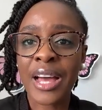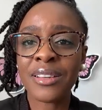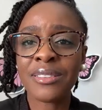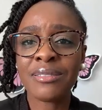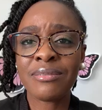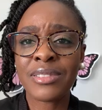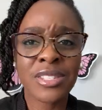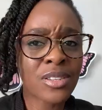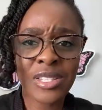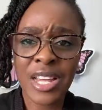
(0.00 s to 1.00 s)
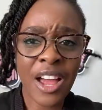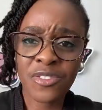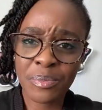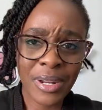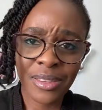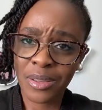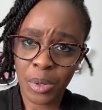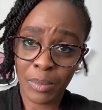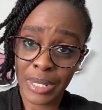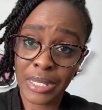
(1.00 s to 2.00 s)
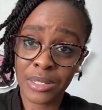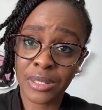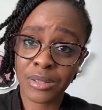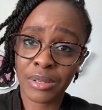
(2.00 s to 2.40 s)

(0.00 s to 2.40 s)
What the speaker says: and this doesn't have to be anything complicated.